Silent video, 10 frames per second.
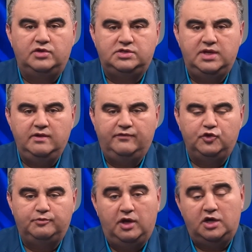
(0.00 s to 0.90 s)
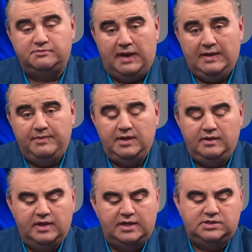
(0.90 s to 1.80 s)
Interesting. Full blast,
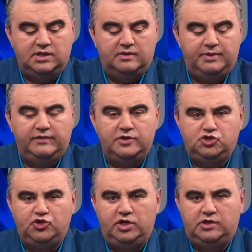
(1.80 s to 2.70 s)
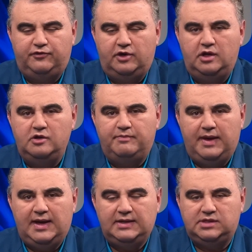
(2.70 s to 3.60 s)
maybe. That's a bit of a shooty to follow,
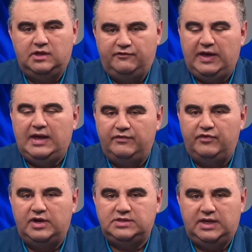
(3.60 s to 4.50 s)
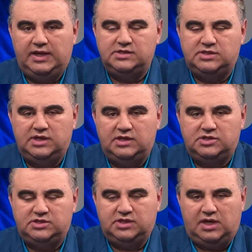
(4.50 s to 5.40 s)
but the favourite is
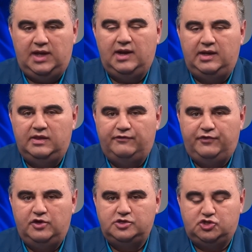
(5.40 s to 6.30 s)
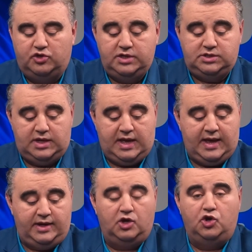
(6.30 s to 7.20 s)
clearly the first choice
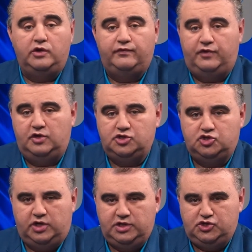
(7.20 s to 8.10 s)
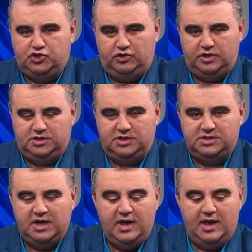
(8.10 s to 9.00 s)
and a good first choice, too. This
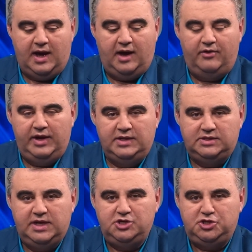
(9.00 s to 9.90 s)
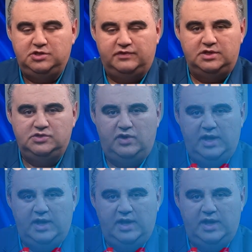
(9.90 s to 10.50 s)
is our intentions for